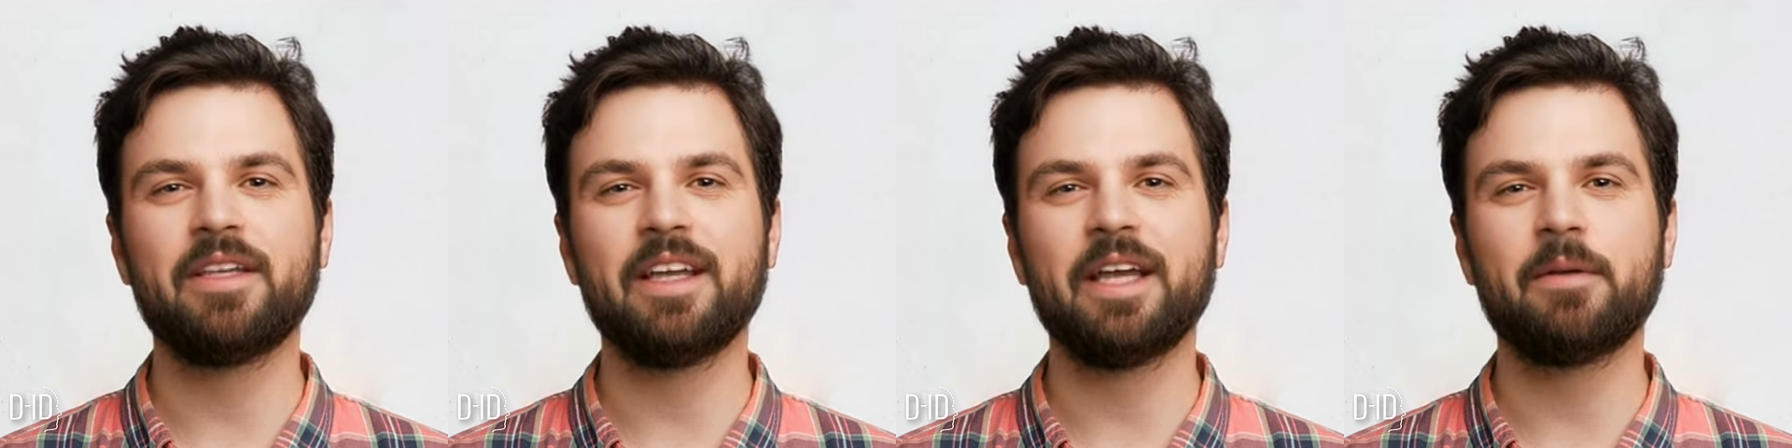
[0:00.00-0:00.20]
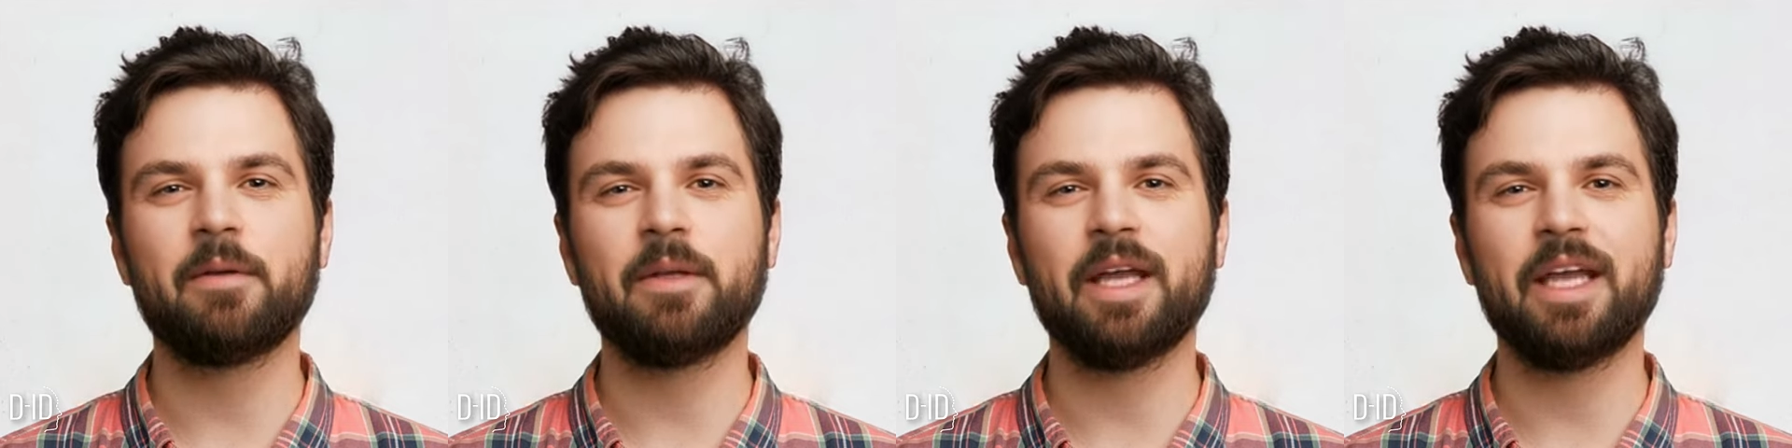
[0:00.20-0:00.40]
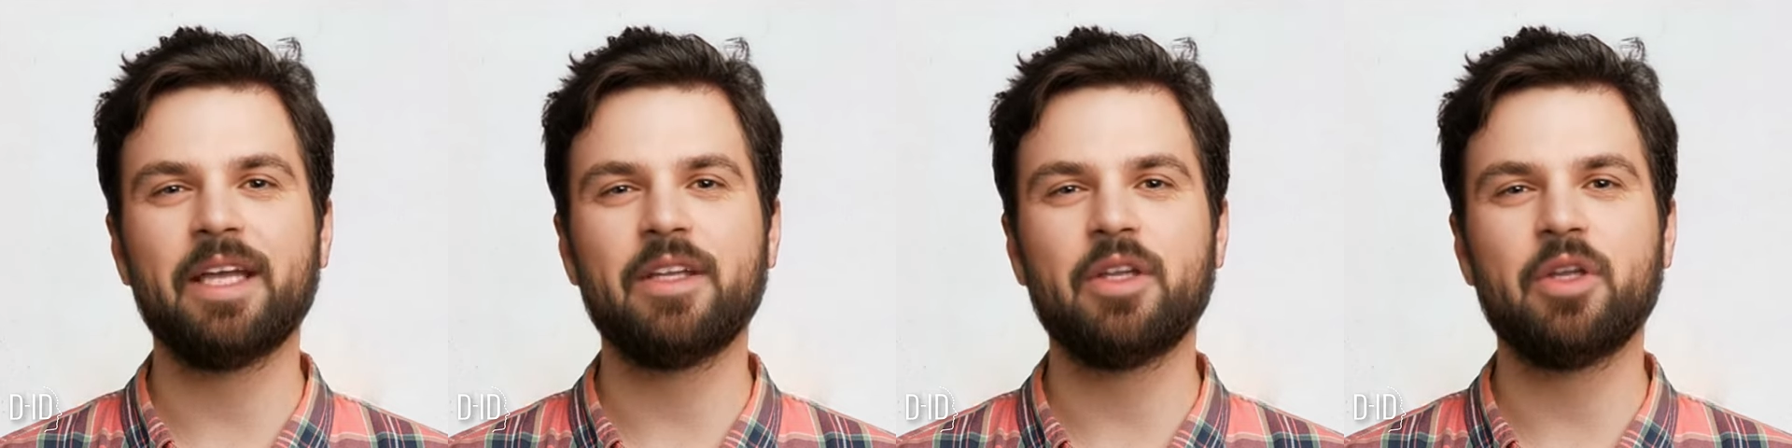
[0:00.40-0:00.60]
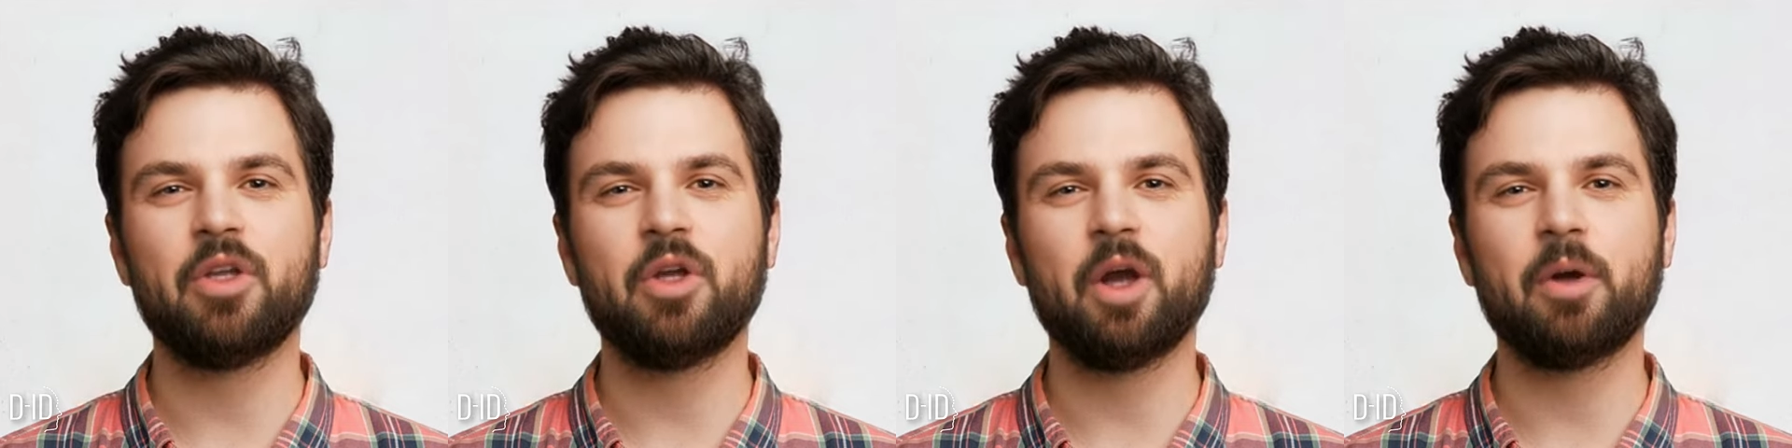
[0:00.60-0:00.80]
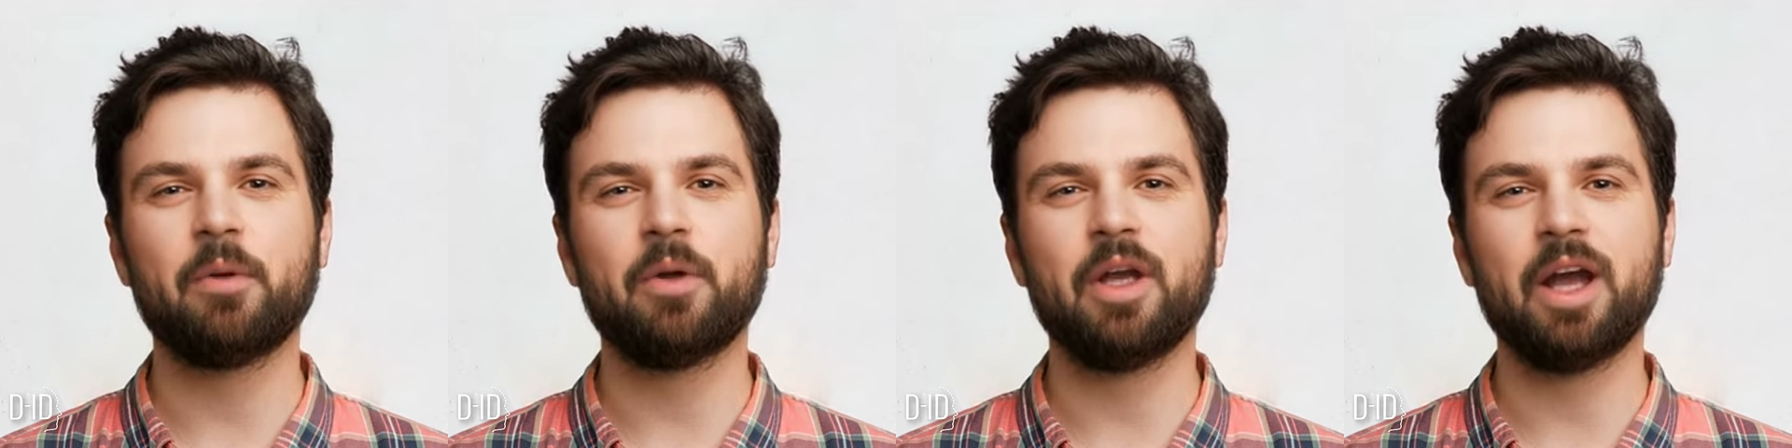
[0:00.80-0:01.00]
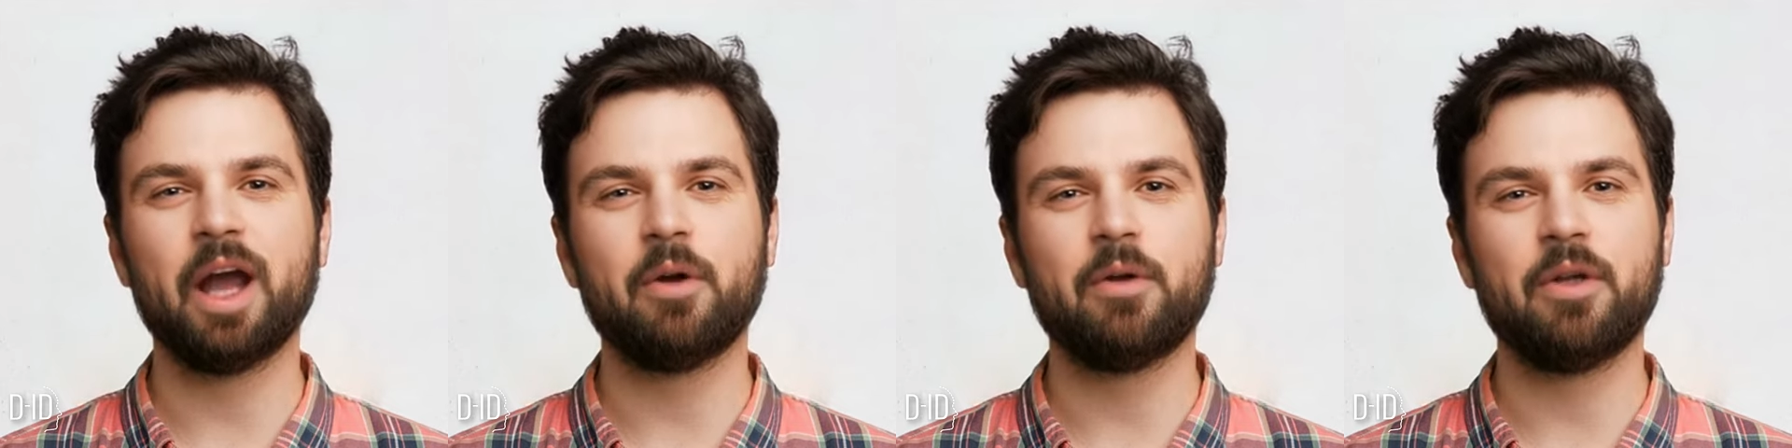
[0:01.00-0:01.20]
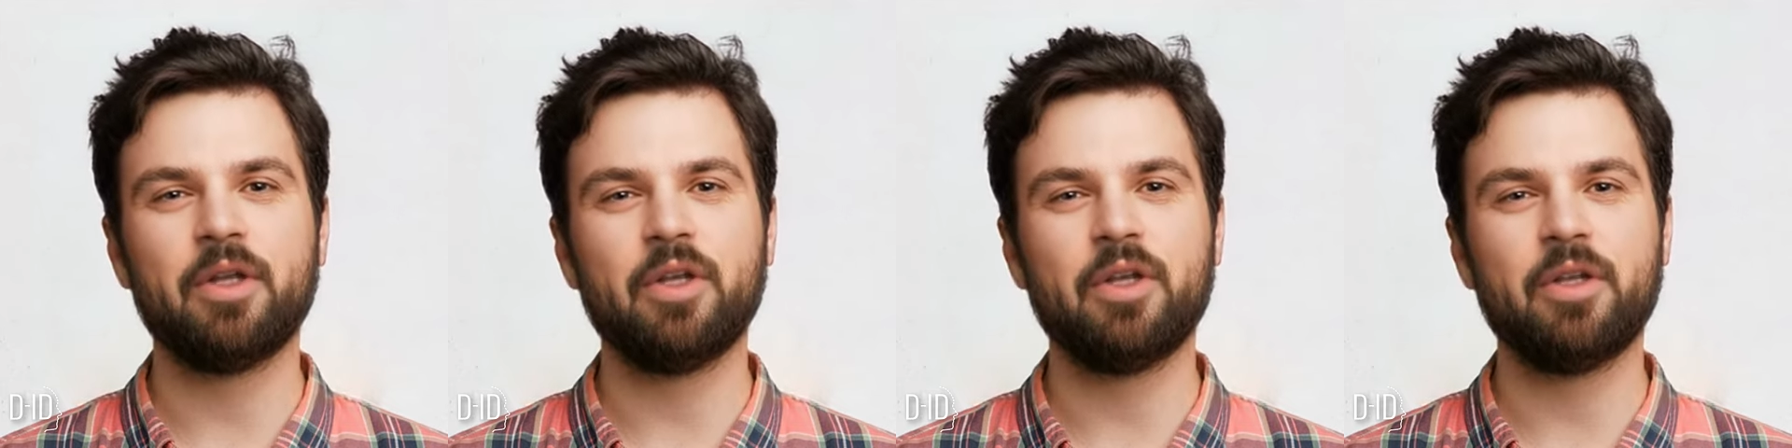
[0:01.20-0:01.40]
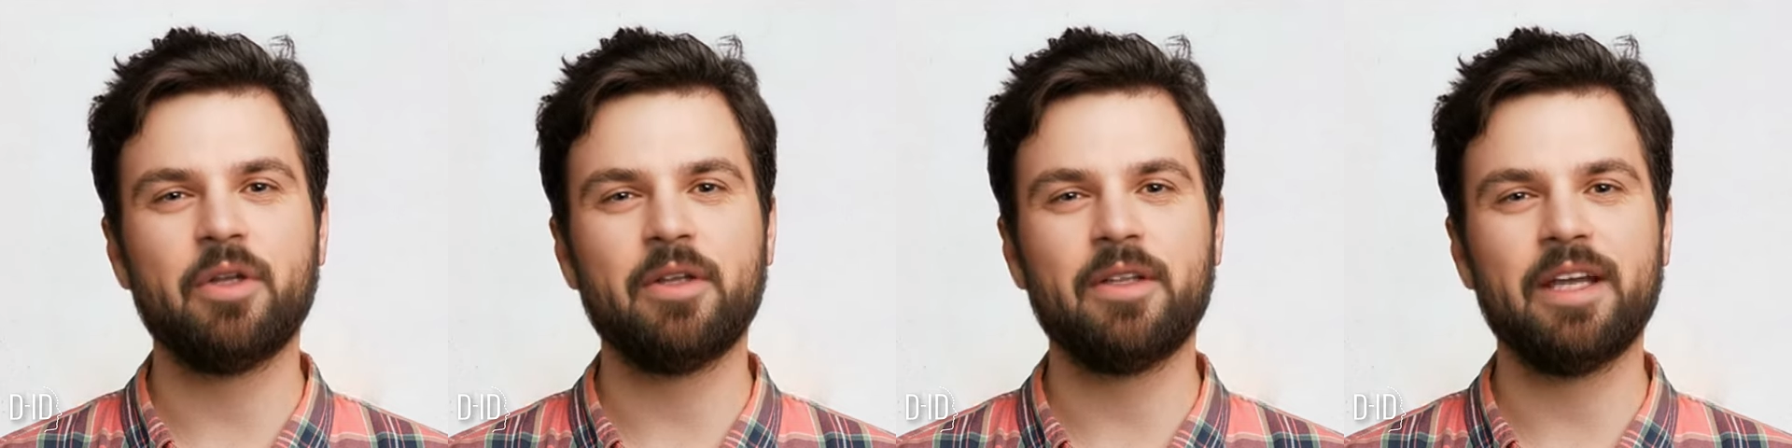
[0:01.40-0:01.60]
eliminates junk
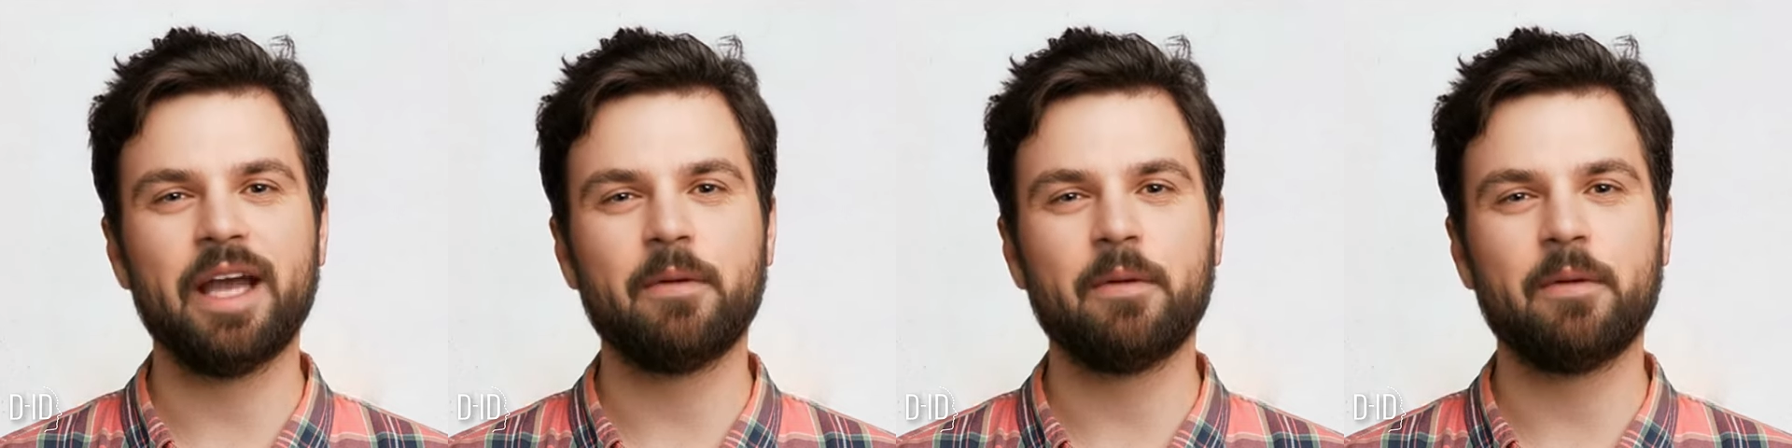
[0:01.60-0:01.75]
characters